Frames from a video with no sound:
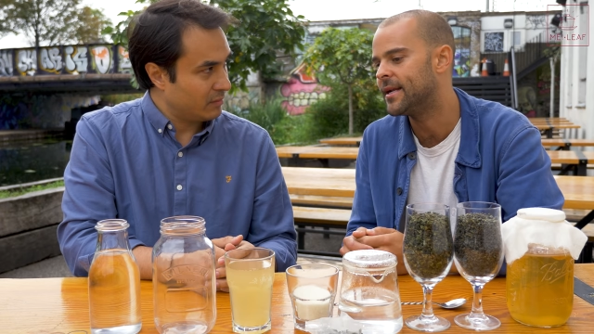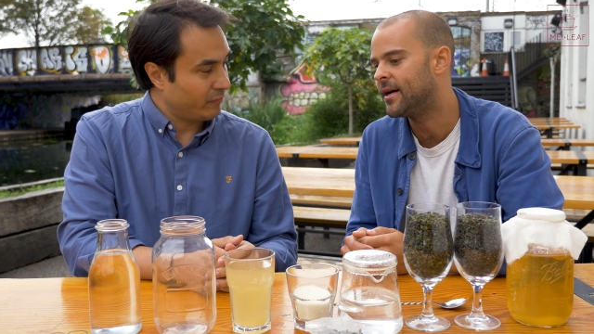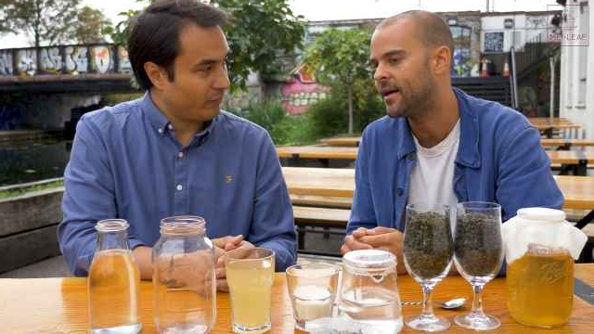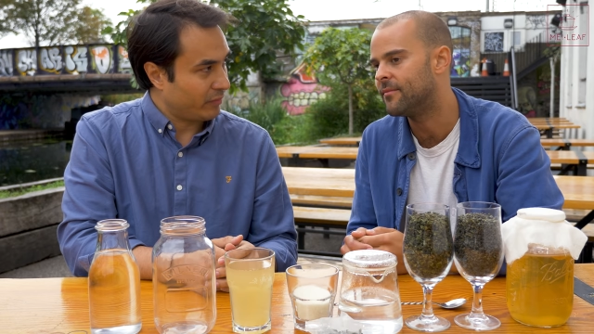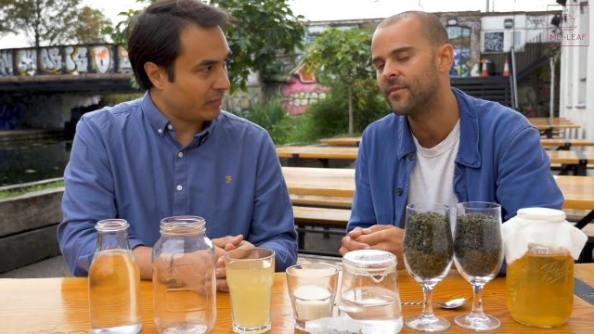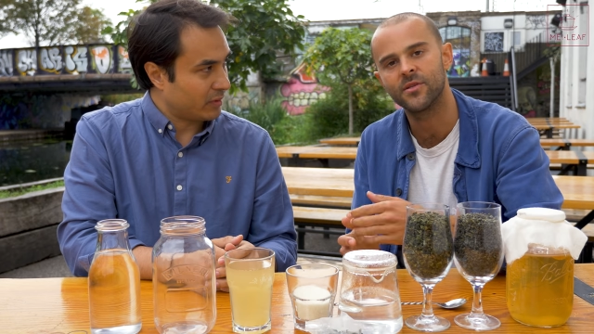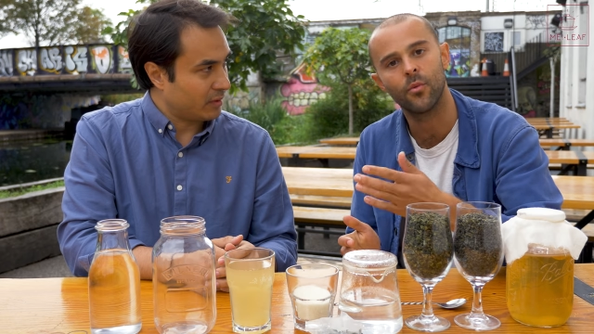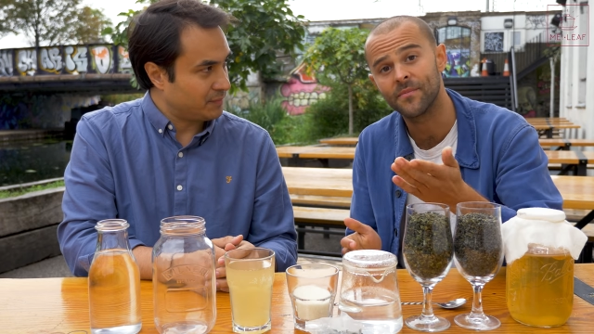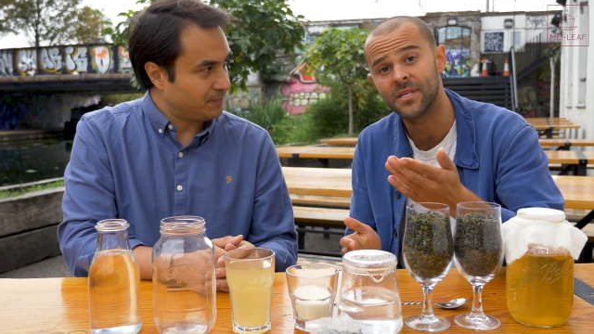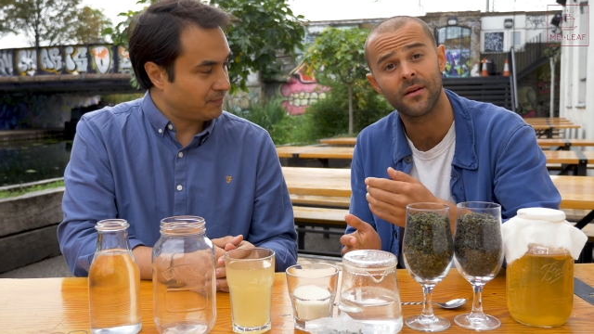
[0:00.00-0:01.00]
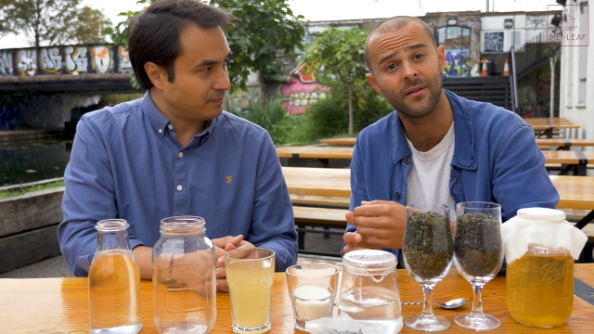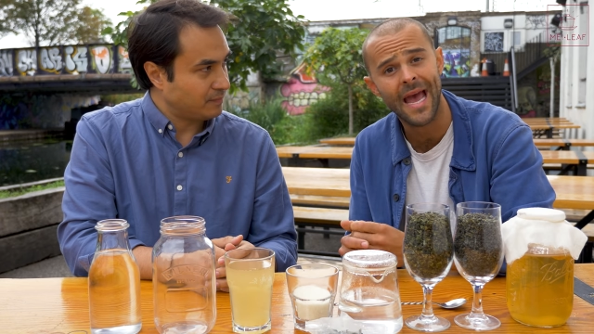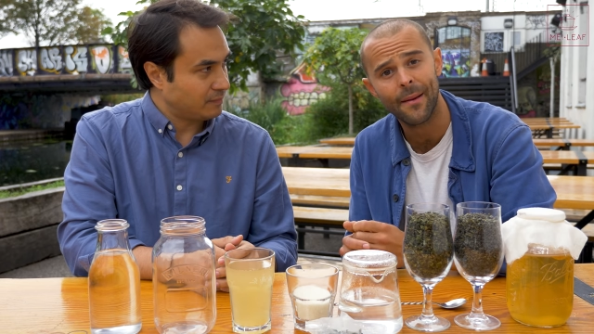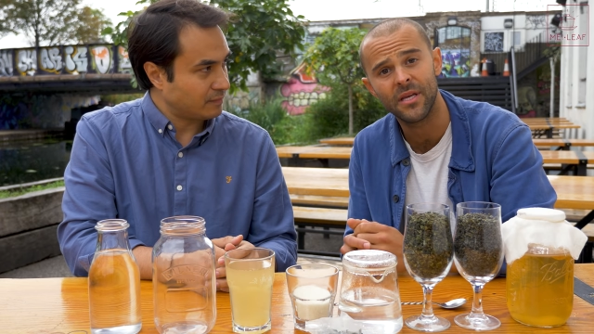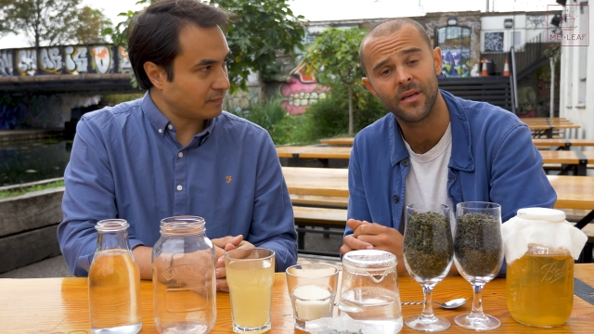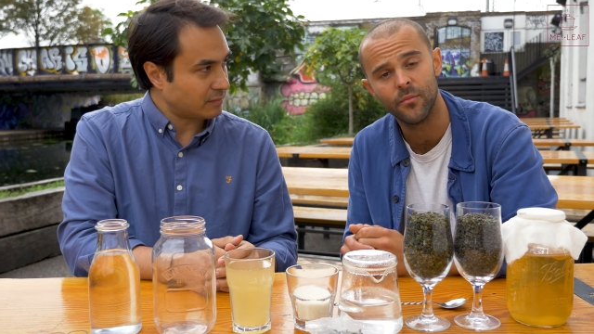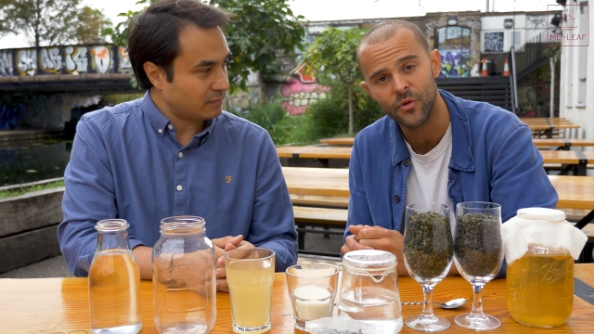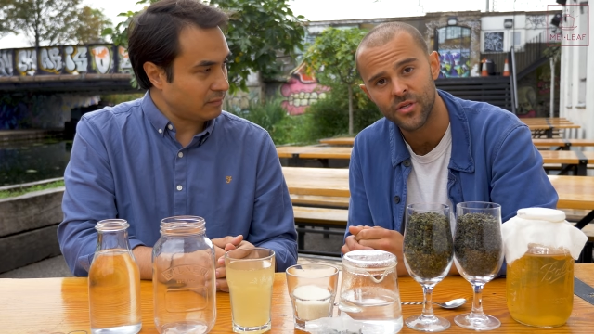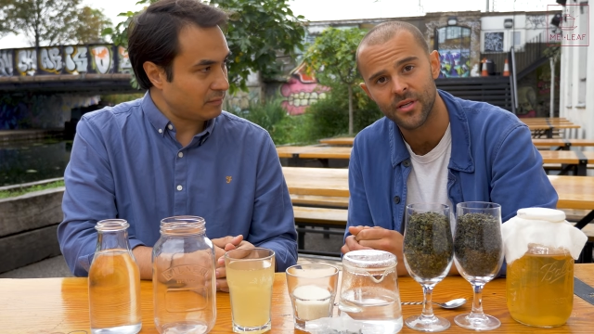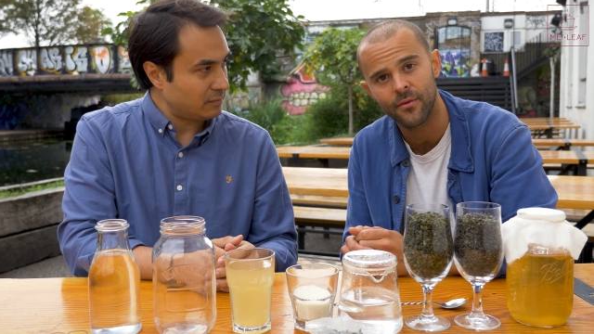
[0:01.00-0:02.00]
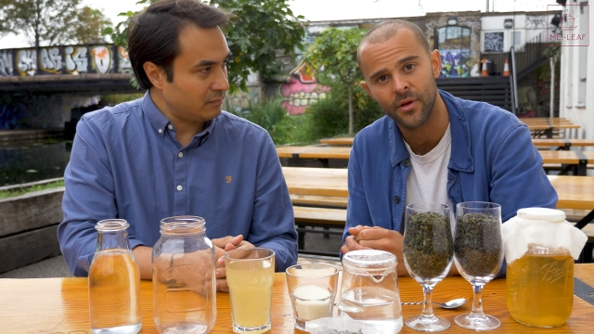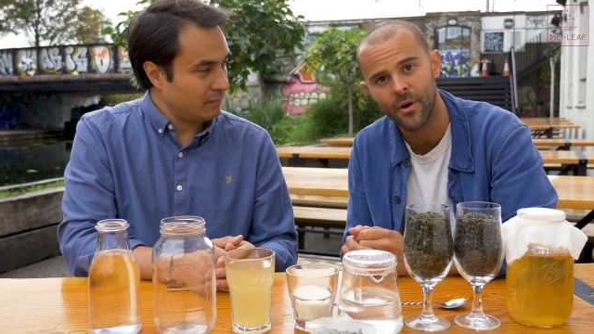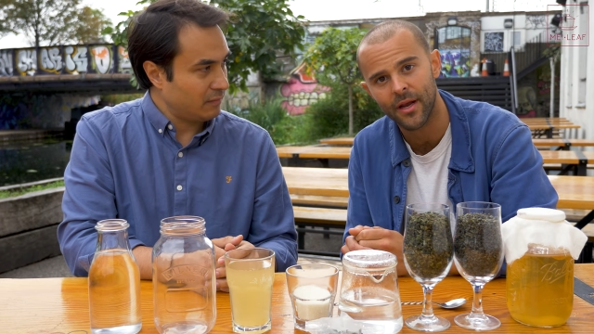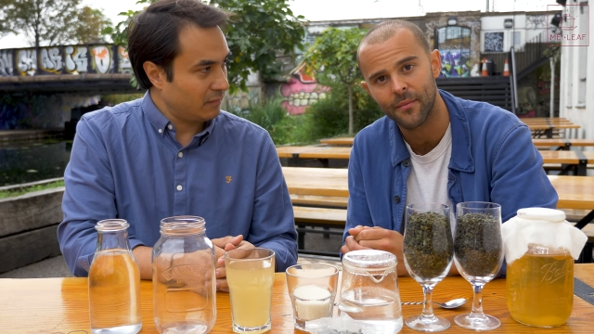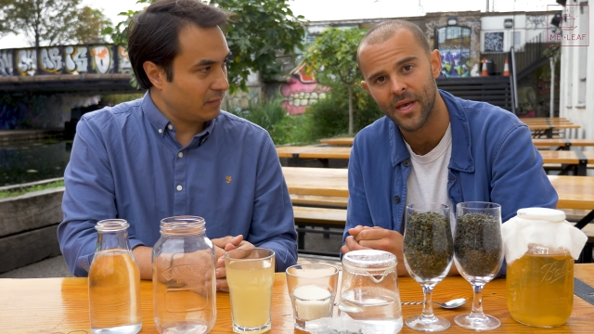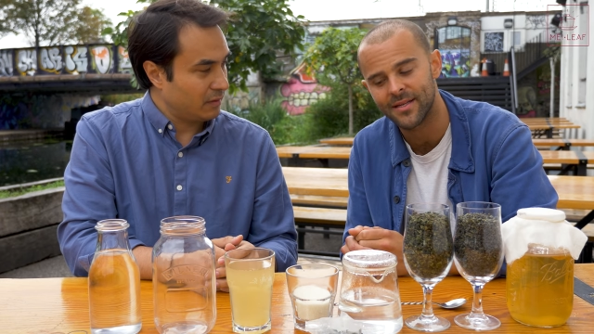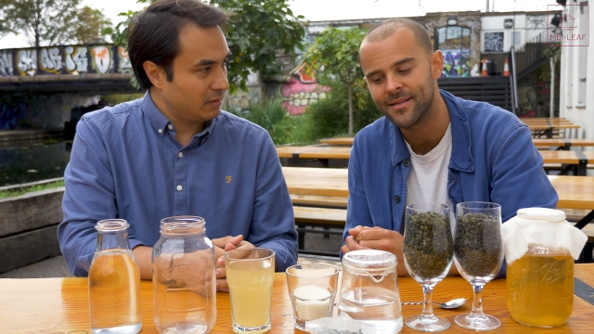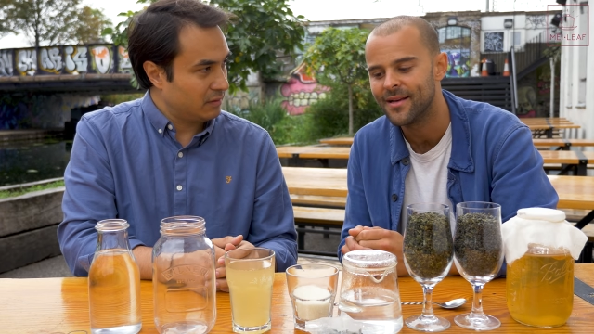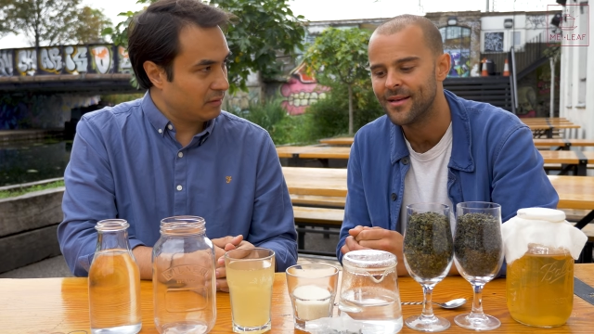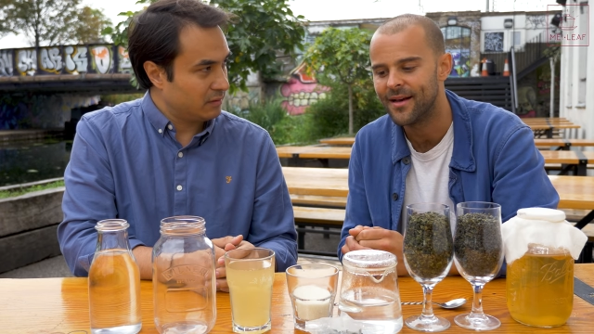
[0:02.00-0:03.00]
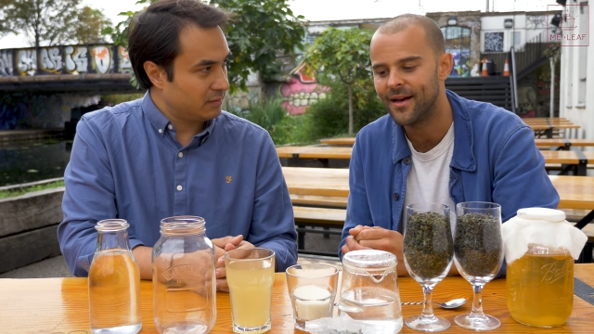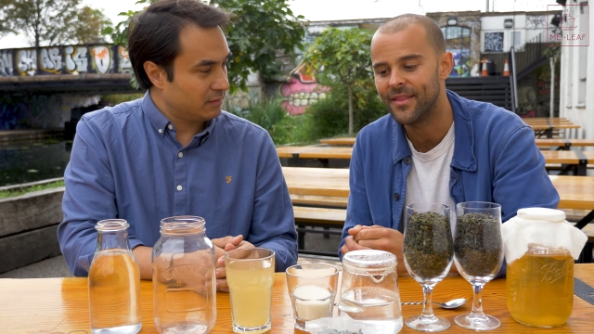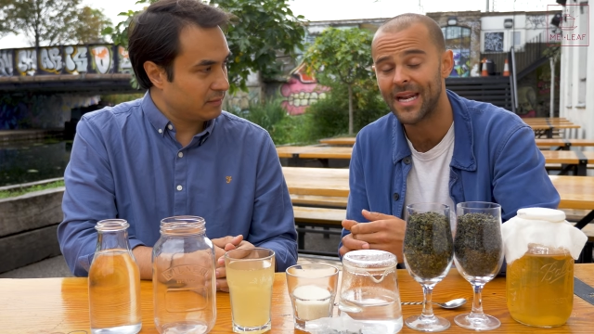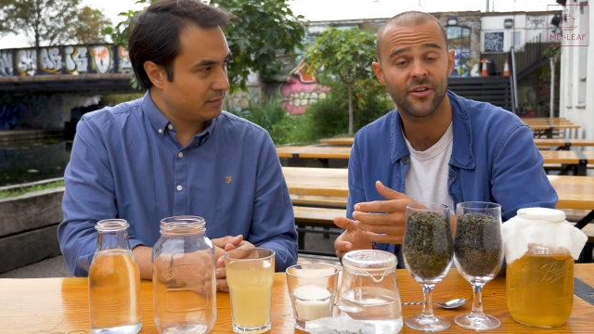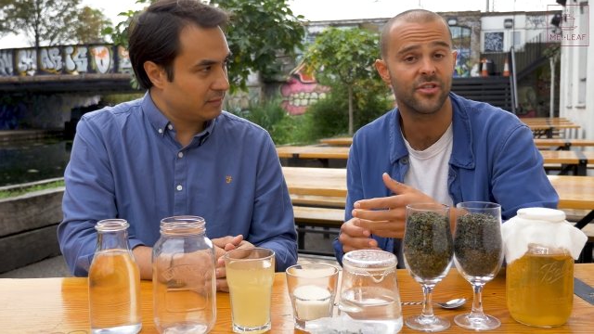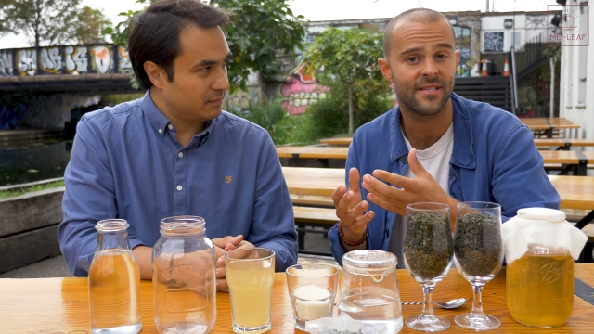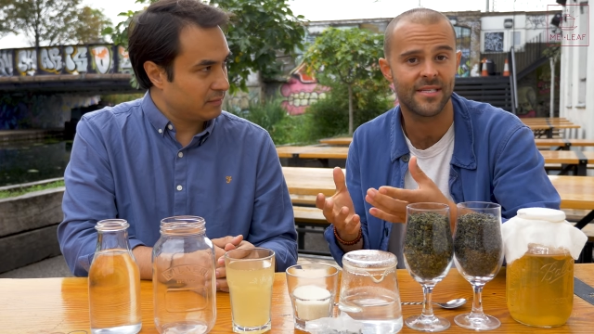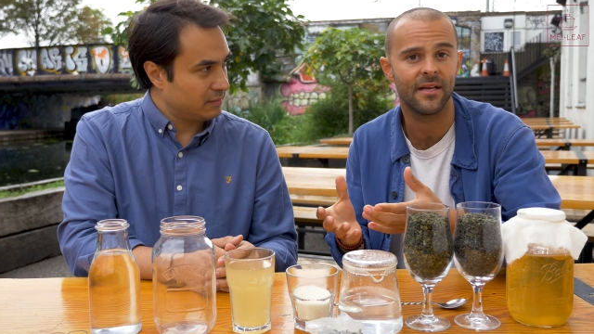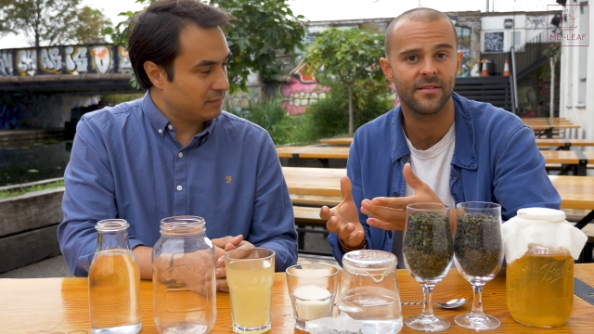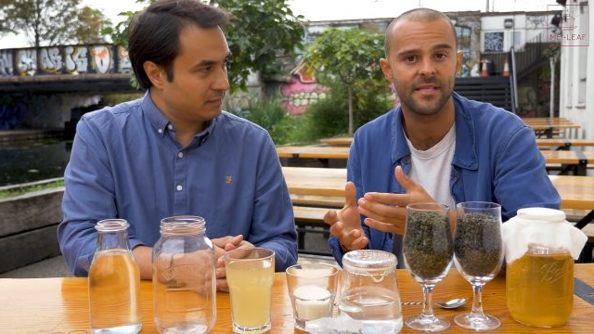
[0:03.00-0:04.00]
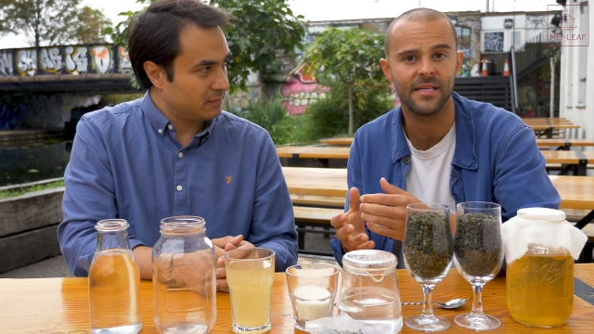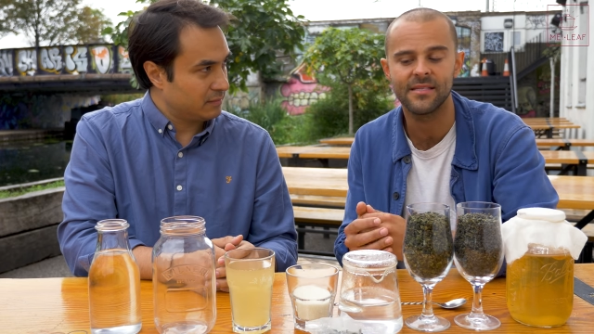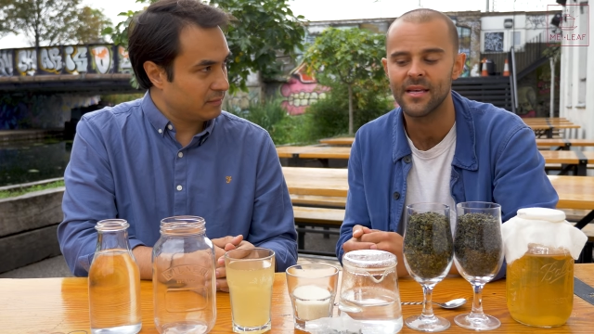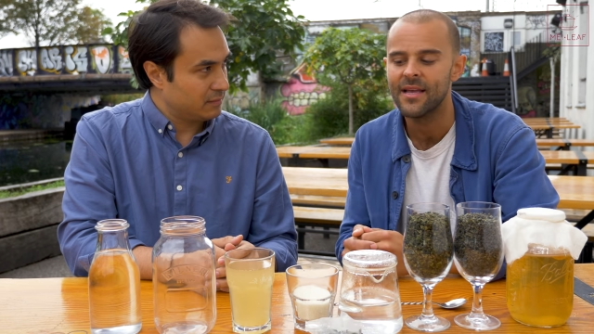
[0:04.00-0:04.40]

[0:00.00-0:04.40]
Speaker 1: Uh, there's a website called Happy Kombucha that we recommend uh, that actually sells these.